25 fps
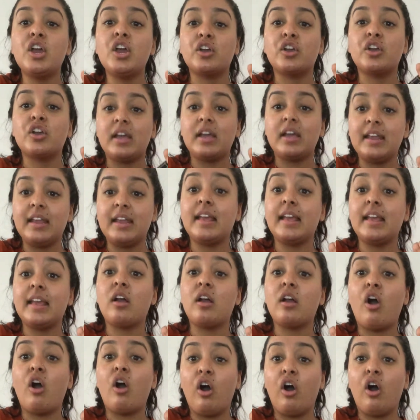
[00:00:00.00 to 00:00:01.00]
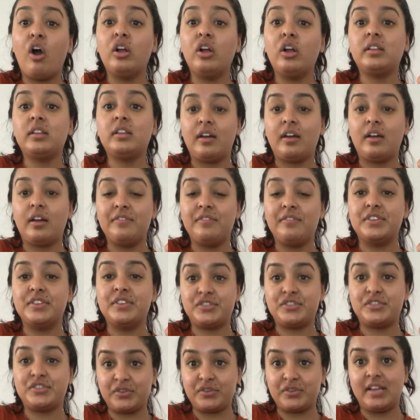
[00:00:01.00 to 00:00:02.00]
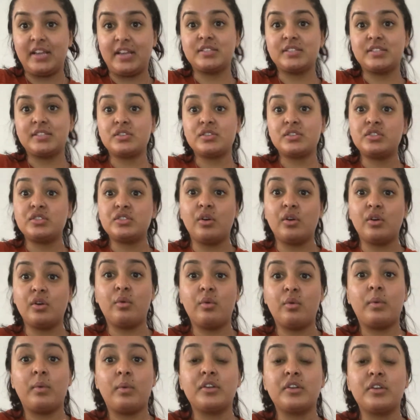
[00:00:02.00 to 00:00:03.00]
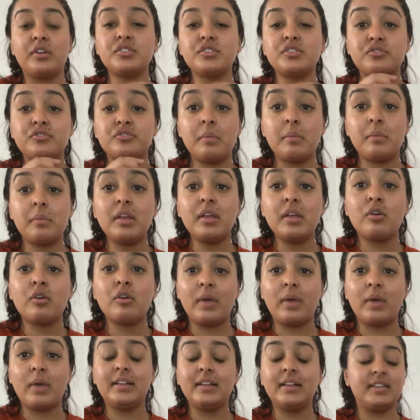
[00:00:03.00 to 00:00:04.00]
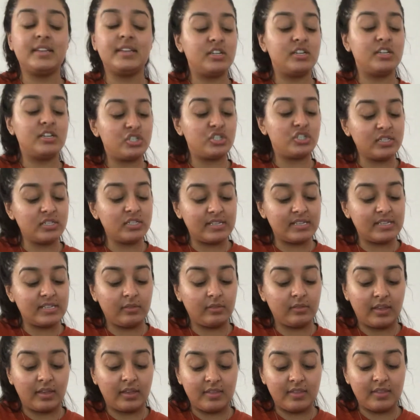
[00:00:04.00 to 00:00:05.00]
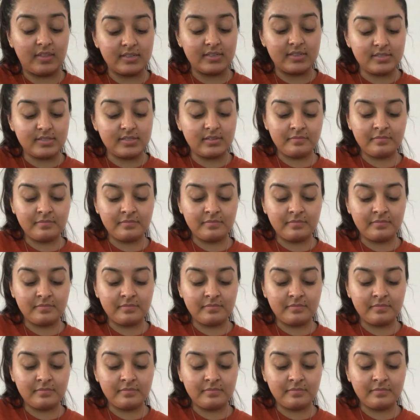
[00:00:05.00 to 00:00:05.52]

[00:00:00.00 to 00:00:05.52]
you're hitting all of the strings. So when you're strumming correctly, it should sound like this.